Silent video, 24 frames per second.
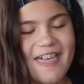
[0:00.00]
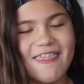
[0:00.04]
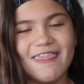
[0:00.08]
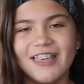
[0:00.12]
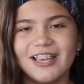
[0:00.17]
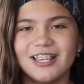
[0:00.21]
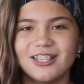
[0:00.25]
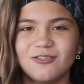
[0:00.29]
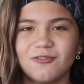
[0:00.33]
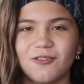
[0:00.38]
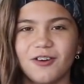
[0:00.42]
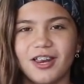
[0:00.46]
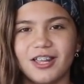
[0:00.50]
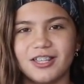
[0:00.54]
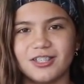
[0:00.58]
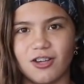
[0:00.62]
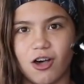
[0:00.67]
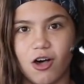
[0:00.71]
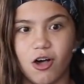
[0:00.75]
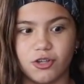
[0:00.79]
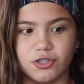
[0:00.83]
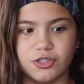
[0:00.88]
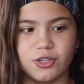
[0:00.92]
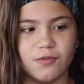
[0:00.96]
and this one is
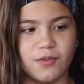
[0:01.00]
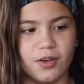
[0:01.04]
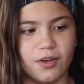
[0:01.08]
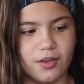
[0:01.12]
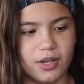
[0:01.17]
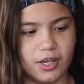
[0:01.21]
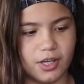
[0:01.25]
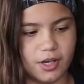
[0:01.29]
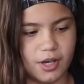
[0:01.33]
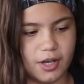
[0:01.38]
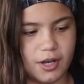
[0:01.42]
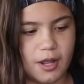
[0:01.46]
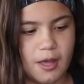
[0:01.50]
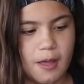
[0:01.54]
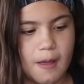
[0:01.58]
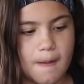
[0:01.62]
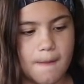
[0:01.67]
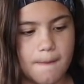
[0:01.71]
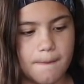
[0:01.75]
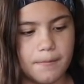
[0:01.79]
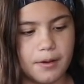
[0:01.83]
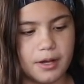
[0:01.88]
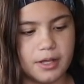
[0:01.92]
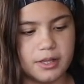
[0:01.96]
also very good,
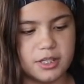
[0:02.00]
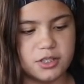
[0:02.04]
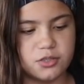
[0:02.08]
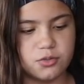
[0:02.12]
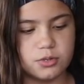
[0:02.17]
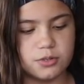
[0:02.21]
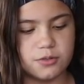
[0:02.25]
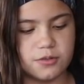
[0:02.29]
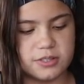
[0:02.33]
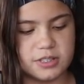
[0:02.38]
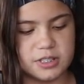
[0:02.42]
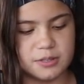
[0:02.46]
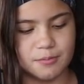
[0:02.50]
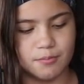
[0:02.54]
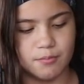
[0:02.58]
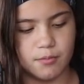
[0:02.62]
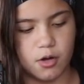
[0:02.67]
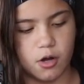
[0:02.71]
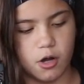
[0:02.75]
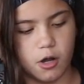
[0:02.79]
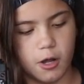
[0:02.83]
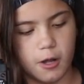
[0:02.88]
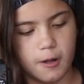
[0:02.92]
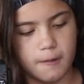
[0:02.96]
but this one's
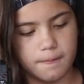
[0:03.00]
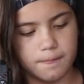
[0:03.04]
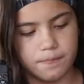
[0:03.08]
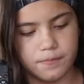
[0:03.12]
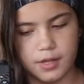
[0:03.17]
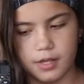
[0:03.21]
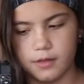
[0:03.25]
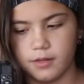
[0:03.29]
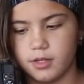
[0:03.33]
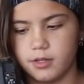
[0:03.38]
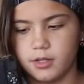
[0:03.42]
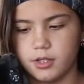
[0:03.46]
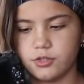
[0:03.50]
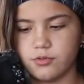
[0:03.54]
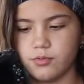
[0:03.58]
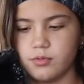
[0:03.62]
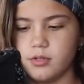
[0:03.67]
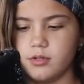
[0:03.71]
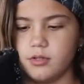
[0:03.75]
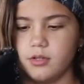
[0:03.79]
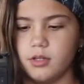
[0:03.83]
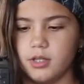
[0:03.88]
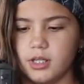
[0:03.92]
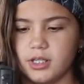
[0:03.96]
small. And then this
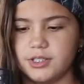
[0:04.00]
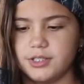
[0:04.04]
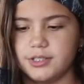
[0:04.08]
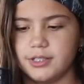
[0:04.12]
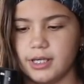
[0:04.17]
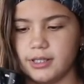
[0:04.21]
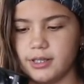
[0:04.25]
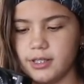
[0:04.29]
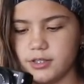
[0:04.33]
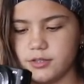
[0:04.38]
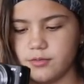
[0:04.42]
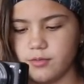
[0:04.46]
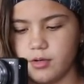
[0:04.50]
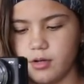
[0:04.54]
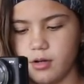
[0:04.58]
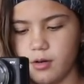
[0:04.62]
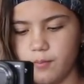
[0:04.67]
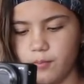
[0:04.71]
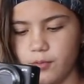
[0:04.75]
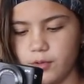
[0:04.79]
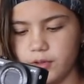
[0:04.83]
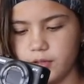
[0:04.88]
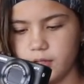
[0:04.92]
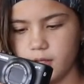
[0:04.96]
one, let's set this one
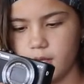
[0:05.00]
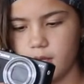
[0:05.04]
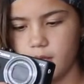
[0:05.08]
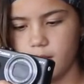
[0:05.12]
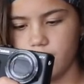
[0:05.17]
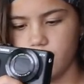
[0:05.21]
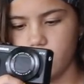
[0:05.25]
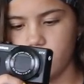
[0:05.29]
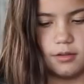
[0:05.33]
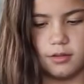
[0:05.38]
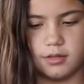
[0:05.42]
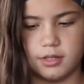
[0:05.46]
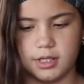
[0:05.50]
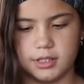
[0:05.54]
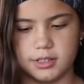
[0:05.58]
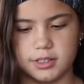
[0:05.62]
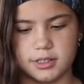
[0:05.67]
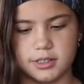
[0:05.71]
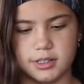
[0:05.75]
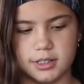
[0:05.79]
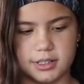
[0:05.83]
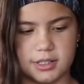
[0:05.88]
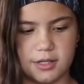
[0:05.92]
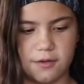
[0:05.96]
up with the camera. This
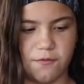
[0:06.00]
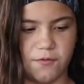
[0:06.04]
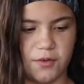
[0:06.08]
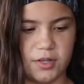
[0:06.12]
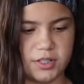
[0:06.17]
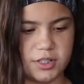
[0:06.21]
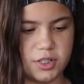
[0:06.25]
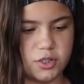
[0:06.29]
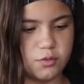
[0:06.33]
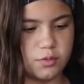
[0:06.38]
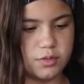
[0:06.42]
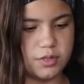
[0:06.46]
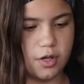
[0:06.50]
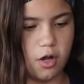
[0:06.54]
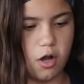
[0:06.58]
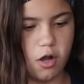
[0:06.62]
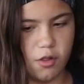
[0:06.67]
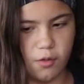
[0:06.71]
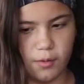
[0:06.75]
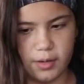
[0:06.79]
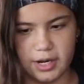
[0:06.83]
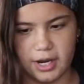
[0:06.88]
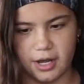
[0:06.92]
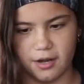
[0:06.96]
is the difference. This one's
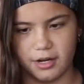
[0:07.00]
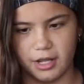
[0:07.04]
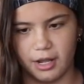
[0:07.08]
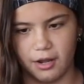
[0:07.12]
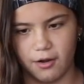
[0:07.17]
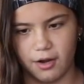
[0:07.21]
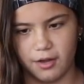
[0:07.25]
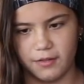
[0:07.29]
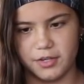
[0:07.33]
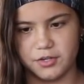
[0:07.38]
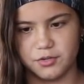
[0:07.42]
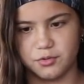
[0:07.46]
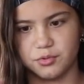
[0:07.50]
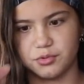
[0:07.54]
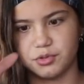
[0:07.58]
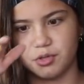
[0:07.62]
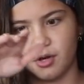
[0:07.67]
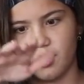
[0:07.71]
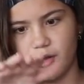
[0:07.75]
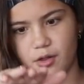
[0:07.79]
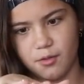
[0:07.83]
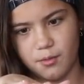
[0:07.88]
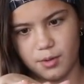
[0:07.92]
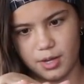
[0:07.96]
all the way down here and this one's
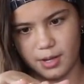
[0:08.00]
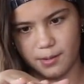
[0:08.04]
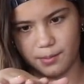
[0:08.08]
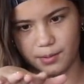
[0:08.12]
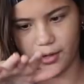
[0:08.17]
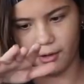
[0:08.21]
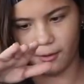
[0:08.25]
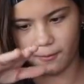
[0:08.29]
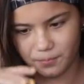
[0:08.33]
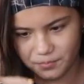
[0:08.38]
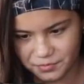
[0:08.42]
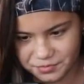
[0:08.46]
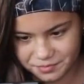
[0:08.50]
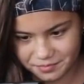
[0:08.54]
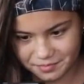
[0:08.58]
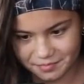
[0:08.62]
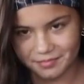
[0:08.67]
all the way up here.